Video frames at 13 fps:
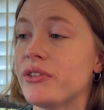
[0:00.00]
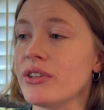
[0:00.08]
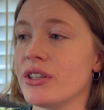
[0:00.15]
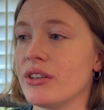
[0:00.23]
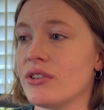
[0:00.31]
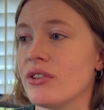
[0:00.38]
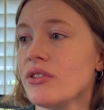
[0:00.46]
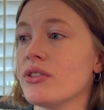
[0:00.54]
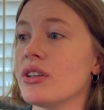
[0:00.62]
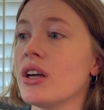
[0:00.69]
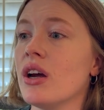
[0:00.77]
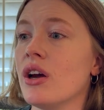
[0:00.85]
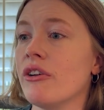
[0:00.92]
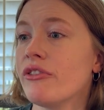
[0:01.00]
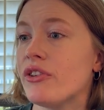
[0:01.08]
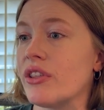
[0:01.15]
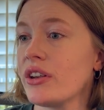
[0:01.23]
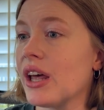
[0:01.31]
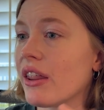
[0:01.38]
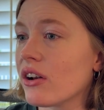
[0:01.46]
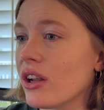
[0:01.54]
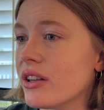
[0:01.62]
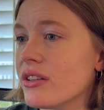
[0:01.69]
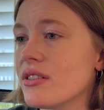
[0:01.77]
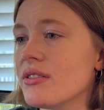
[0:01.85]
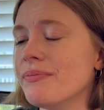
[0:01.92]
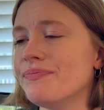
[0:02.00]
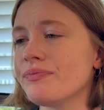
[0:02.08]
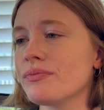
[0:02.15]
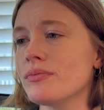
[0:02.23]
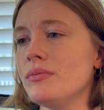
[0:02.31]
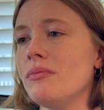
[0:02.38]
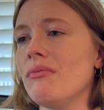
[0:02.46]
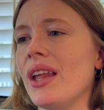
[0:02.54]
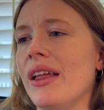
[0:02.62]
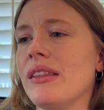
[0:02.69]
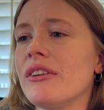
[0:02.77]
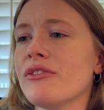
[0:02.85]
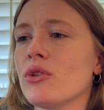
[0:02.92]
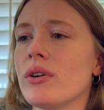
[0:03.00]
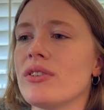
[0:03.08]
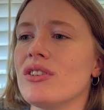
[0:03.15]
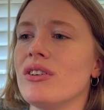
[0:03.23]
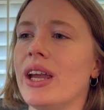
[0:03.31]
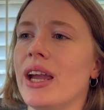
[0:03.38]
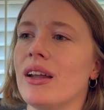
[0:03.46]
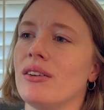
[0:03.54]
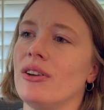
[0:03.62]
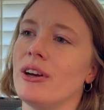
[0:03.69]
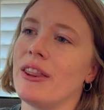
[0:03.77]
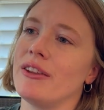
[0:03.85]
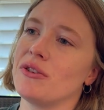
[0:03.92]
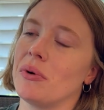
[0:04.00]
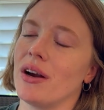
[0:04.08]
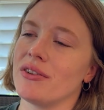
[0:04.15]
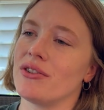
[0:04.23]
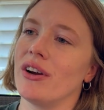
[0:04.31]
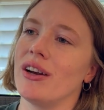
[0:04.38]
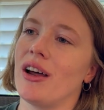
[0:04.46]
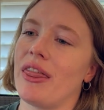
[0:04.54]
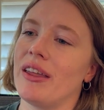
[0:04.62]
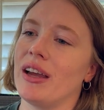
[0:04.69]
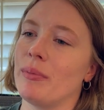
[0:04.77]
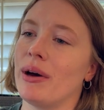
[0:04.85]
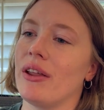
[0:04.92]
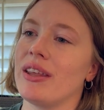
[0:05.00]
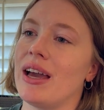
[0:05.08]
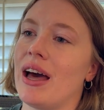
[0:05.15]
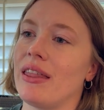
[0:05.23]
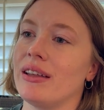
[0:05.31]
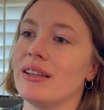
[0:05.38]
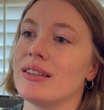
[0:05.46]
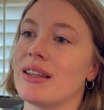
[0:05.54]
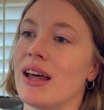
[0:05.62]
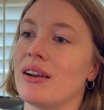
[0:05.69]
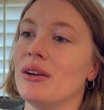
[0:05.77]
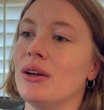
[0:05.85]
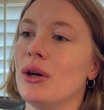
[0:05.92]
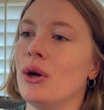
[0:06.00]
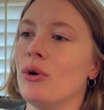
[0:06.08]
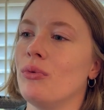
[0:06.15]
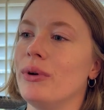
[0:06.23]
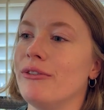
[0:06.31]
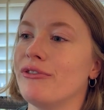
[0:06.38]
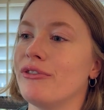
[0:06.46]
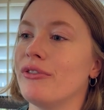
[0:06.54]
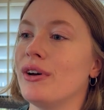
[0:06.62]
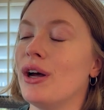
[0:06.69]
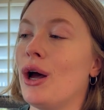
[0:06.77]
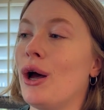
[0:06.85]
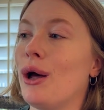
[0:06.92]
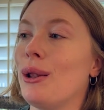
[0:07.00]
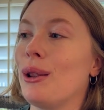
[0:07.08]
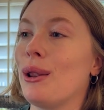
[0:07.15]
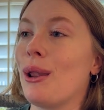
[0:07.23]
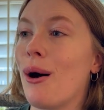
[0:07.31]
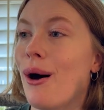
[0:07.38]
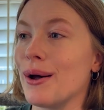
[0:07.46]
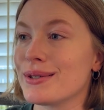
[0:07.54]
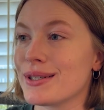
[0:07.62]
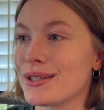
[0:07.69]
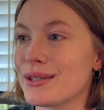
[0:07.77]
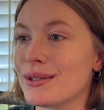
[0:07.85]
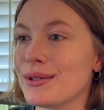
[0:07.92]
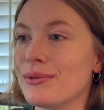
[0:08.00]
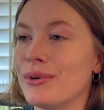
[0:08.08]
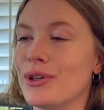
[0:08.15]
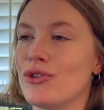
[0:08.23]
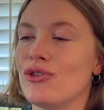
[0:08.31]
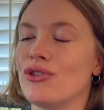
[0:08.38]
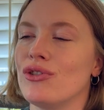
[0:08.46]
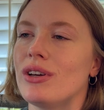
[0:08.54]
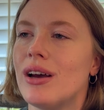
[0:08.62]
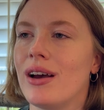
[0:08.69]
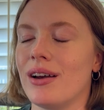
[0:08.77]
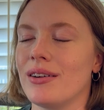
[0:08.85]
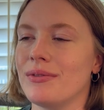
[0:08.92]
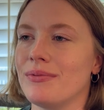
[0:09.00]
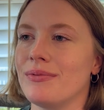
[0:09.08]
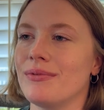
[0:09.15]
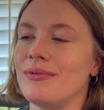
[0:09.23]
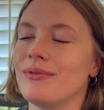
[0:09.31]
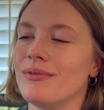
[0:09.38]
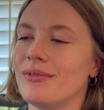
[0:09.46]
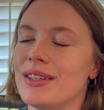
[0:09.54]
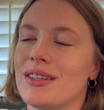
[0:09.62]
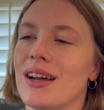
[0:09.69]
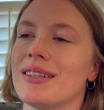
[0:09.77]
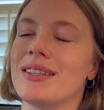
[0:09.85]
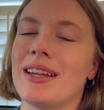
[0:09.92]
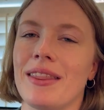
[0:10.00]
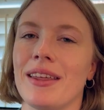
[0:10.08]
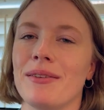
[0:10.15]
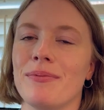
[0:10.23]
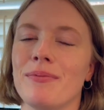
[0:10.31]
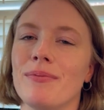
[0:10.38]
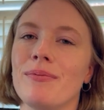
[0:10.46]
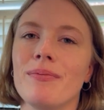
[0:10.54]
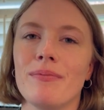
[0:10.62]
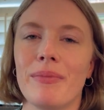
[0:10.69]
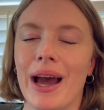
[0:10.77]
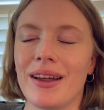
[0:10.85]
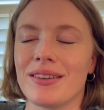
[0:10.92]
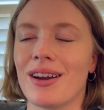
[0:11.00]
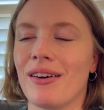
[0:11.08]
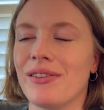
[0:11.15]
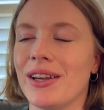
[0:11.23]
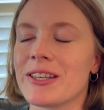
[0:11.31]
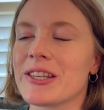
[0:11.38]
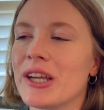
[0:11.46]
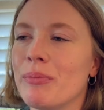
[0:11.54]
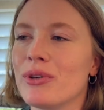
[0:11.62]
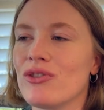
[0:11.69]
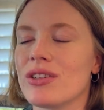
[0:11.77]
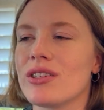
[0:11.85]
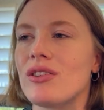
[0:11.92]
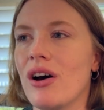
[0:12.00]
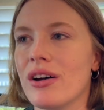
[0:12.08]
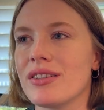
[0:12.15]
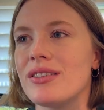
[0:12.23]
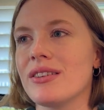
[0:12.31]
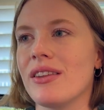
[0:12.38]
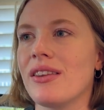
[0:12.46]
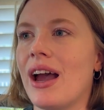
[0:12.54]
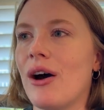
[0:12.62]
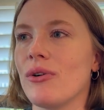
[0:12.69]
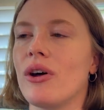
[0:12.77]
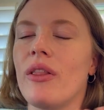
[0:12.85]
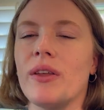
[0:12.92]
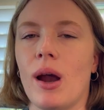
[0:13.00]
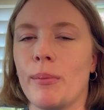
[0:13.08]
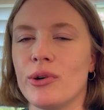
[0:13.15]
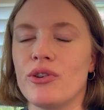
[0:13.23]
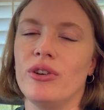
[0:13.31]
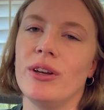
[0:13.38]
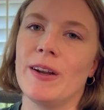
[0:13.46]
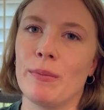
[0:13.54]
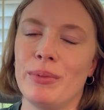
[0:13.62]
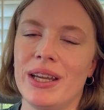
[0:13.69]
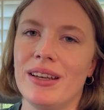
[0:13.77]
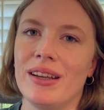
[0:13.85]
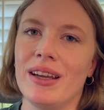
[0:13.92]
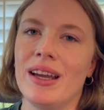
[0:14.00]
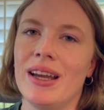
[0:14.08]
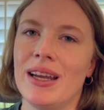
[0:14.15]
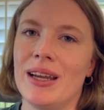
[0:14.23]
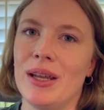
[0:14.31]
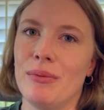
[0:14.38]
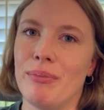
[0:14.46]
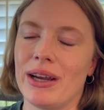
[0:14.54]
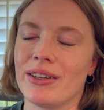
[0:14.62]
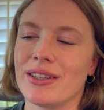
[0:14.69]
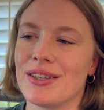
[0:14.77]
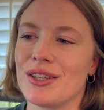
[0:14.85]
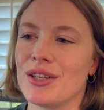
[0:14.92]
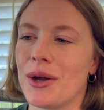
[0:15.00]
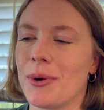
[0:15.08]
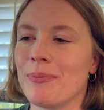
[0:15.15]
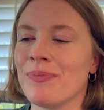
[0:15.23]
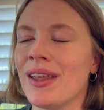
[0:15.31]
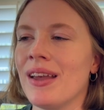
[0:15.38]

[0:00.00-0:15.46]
sisters for the Netherlands. And then, of course, you can't look at this roster and not think about the athletes that we've lost, which is not to say they passed, obviously, but just lost out on the opportunity to compete in Paris. So